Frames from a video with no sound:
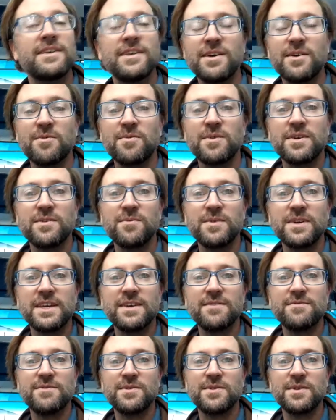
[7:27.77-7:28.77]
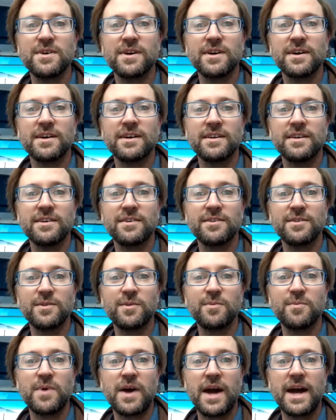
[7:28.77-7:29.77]
we give you your
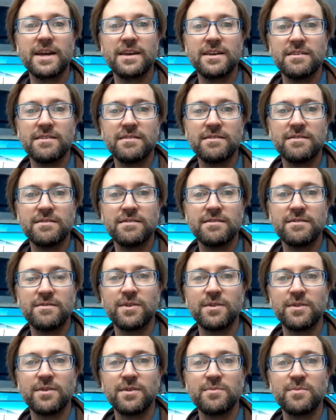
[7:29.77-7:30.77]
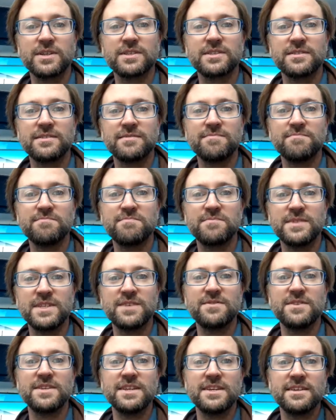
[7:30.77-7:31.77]
little baggie full of books and
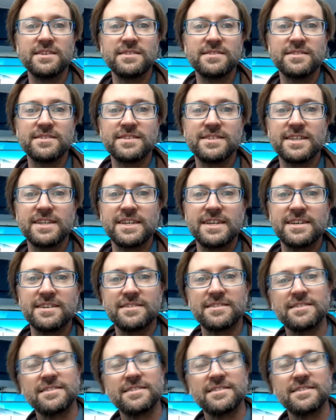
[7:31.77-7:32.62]
DVDs and CDs.